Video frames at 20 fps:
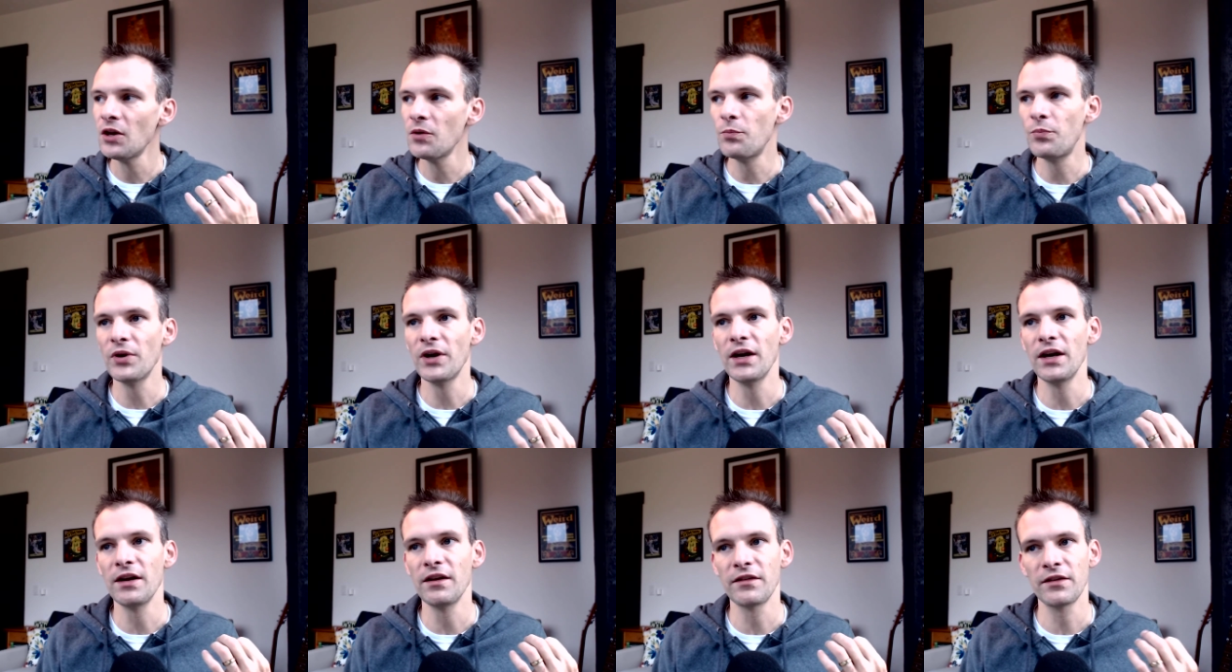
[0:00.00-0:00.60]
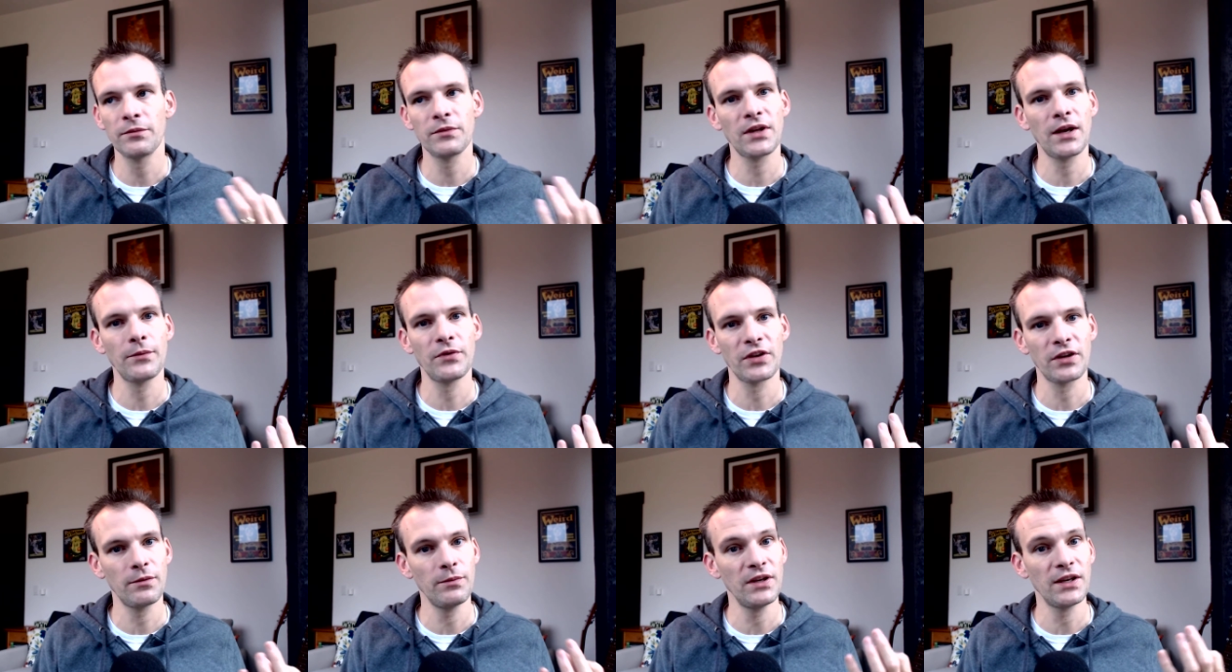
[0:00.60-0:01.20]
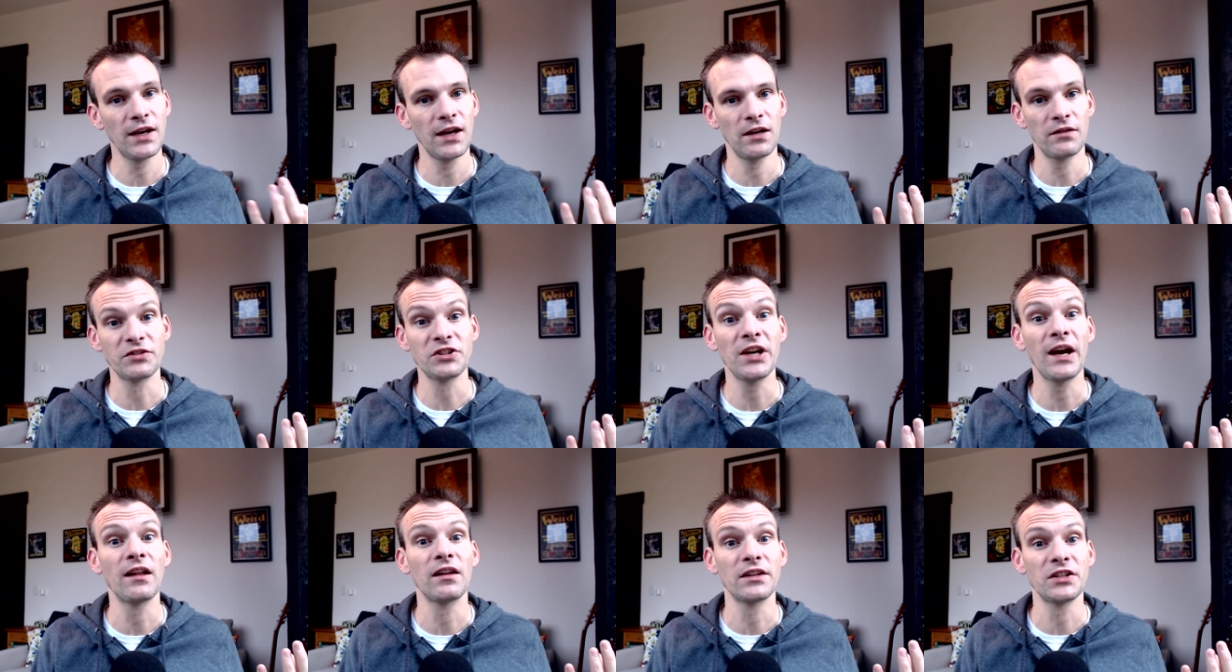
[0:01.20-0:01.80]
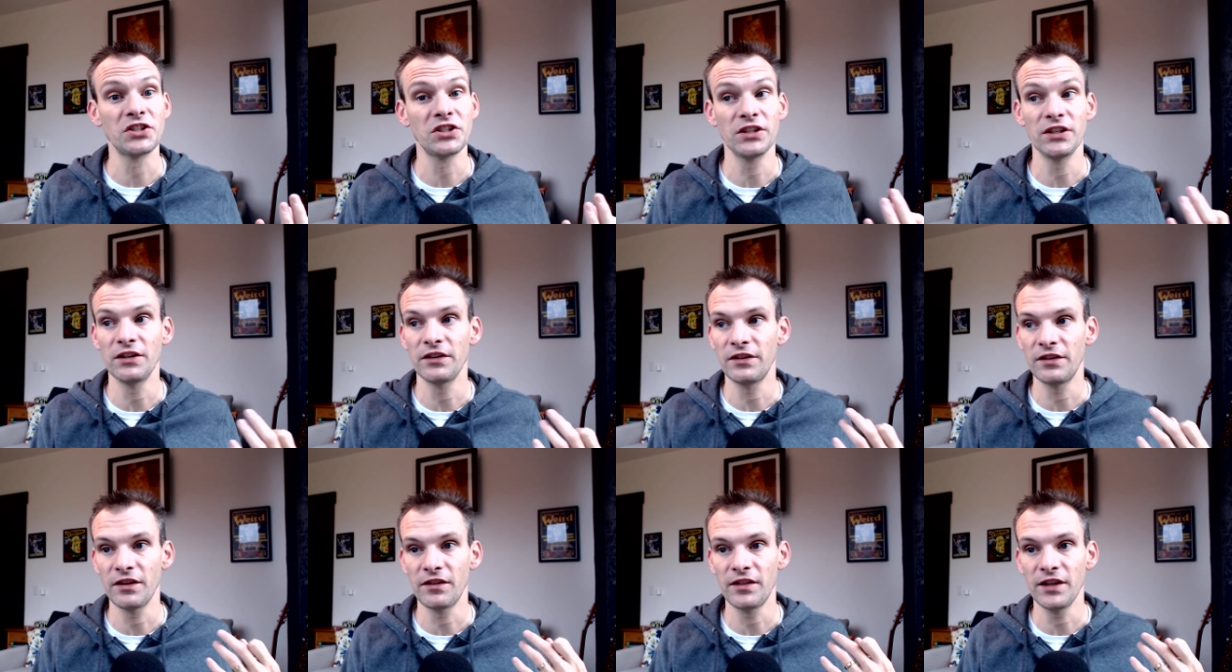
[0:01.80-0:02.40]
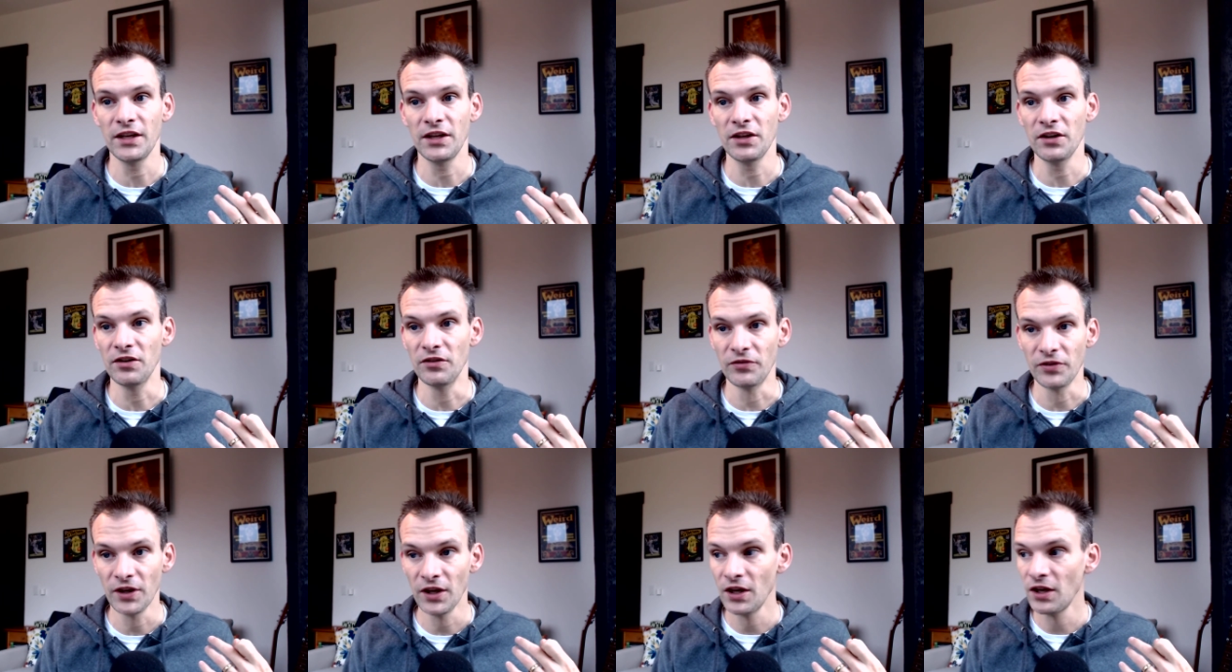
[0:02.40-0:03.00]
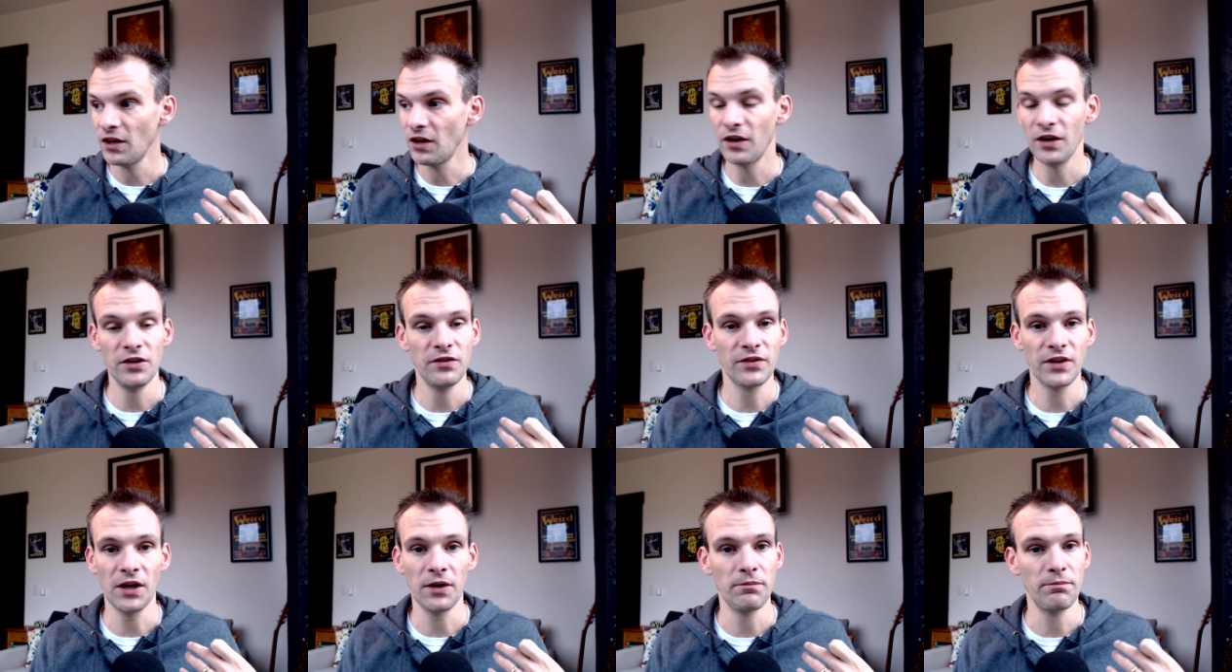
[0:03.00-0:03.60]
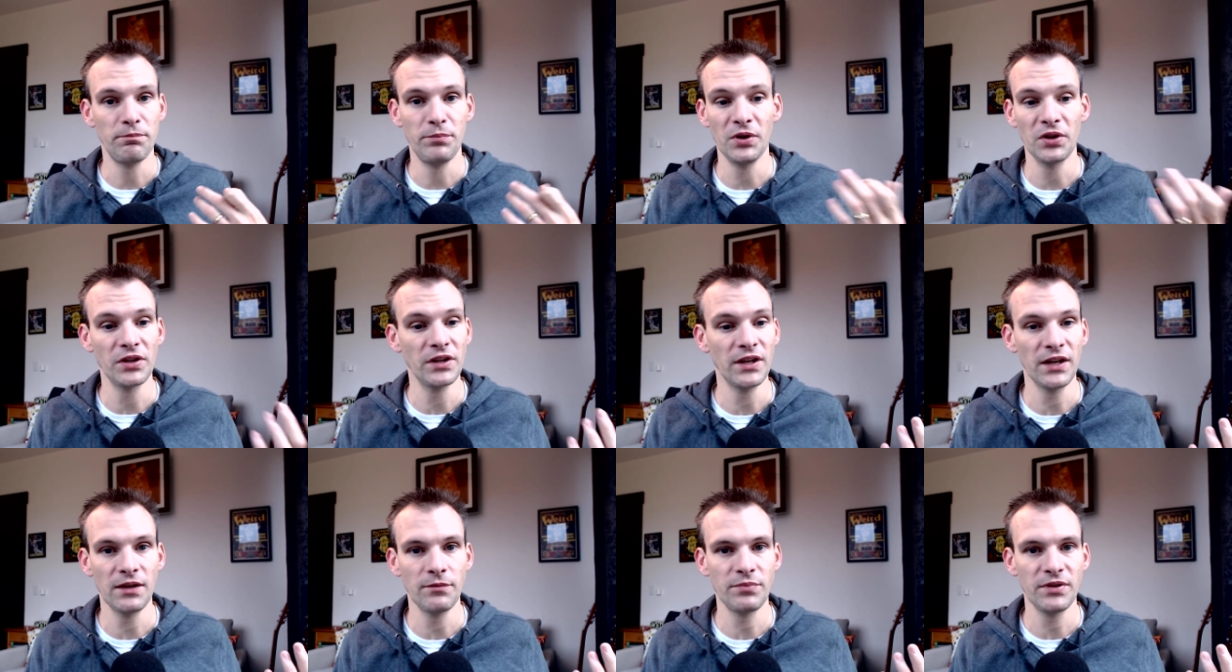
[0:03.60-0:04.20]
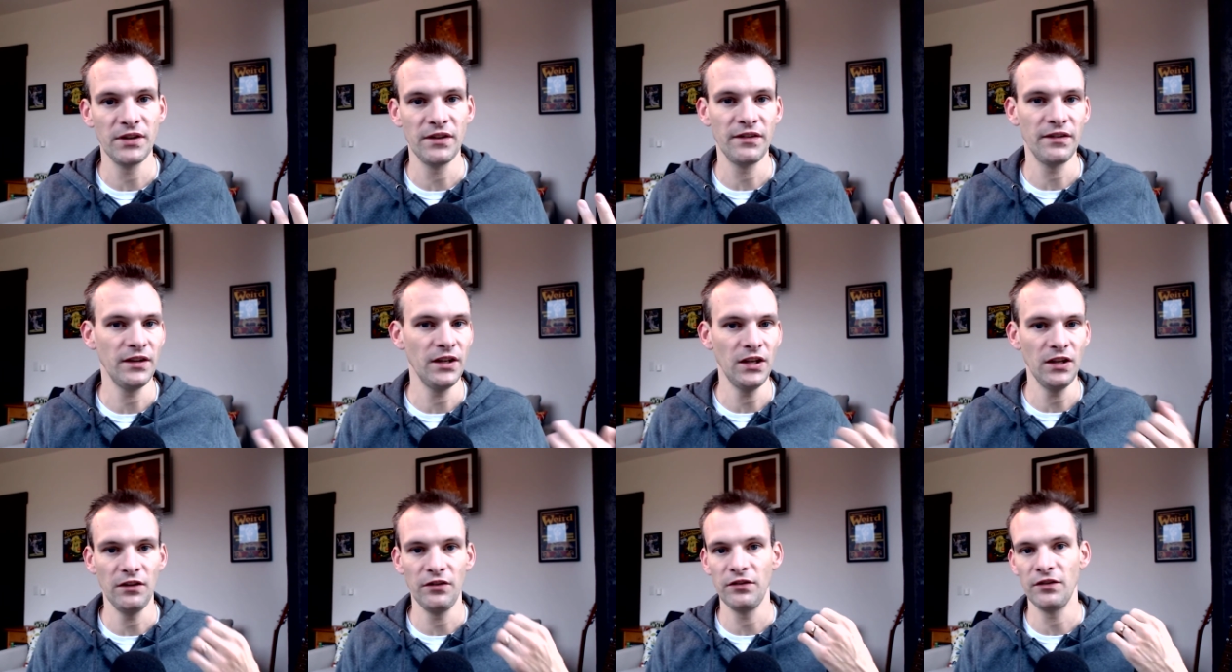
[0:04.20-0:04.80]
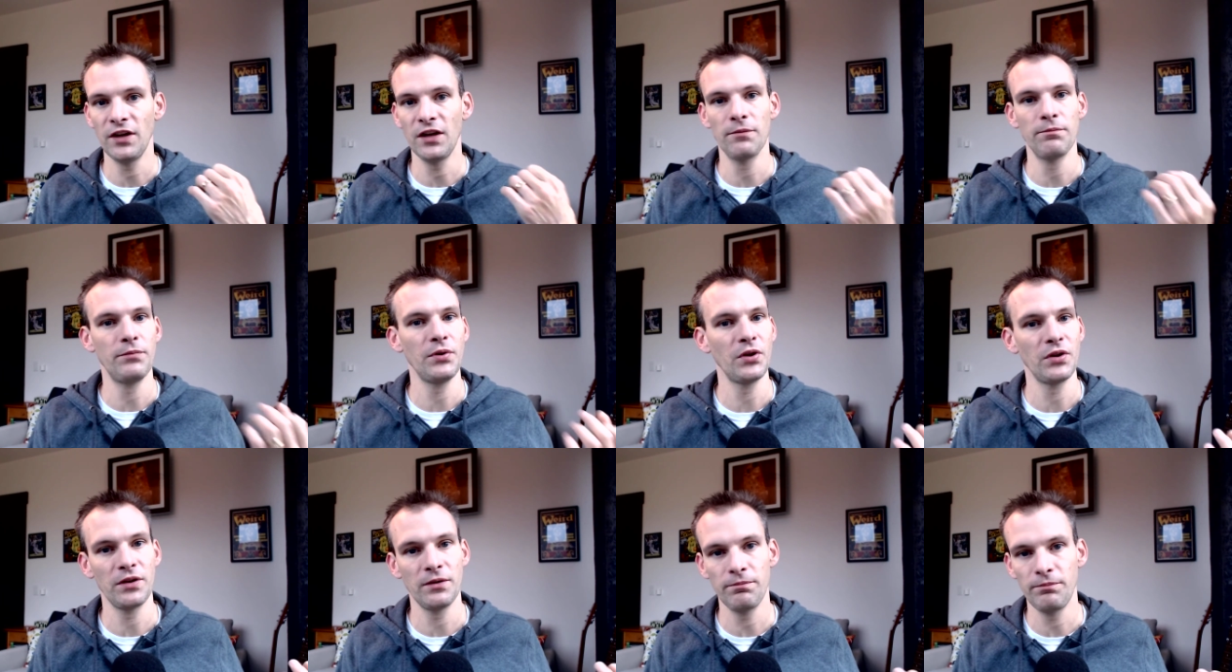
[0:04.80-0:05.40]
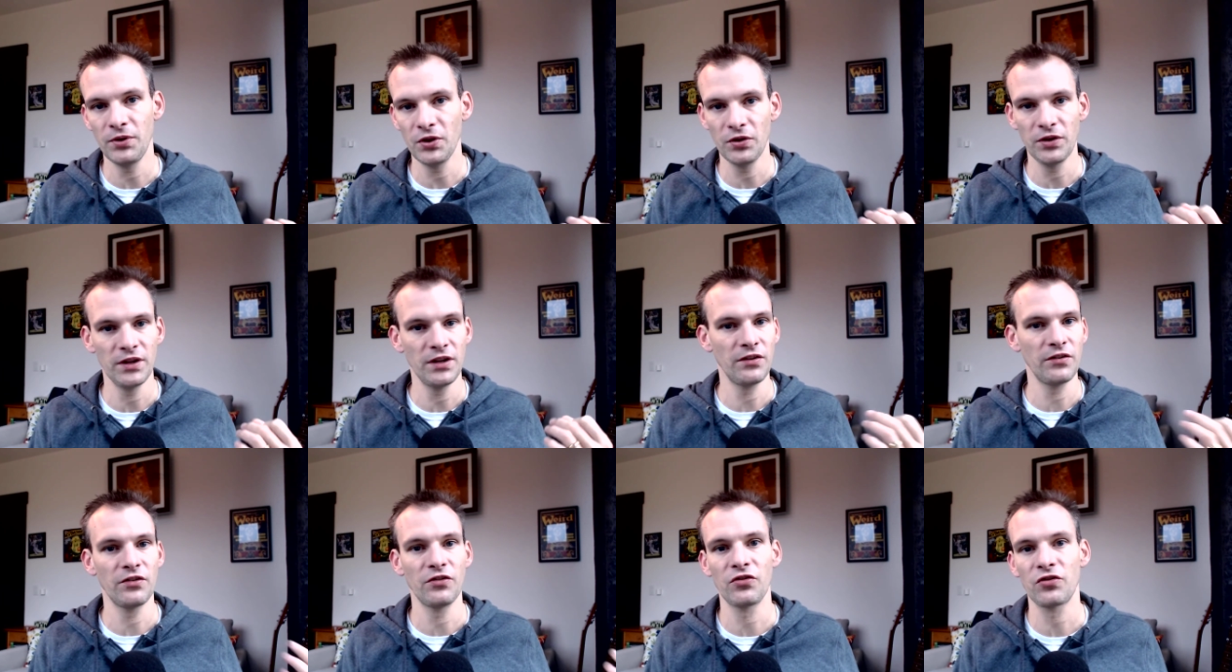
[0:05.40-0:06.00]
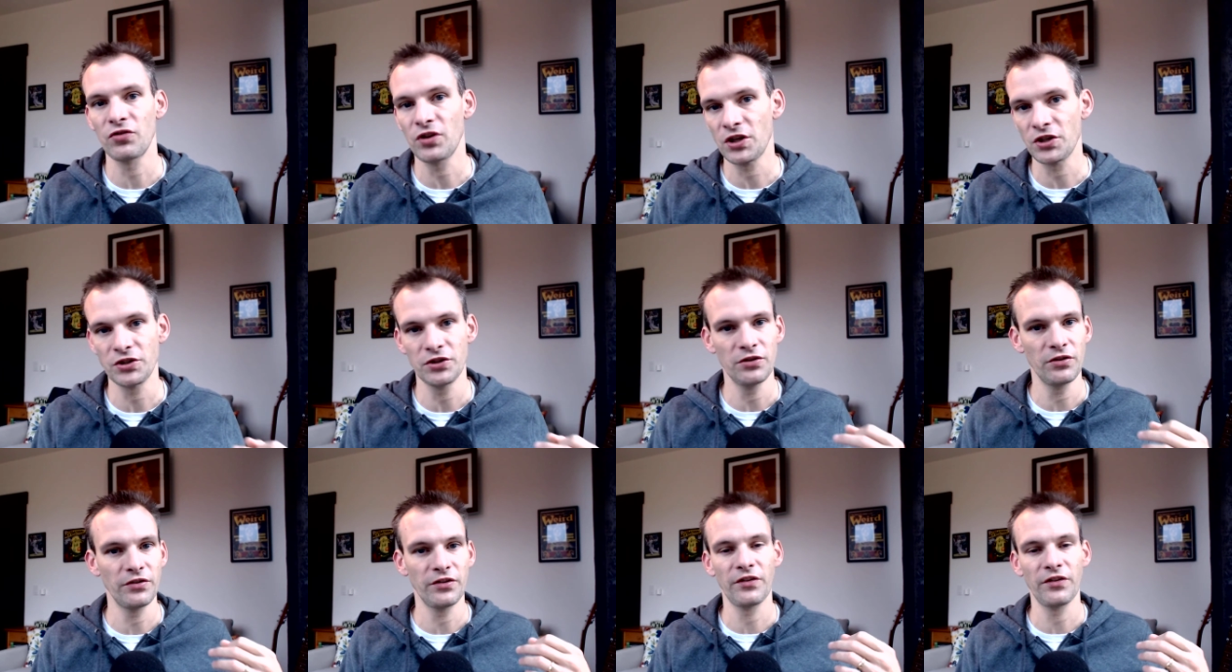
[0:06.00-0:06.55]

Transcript: but sometimes it can be kind of challenging to think of, all right, you've got a billion NPCs, you've got a billion buildings and structures.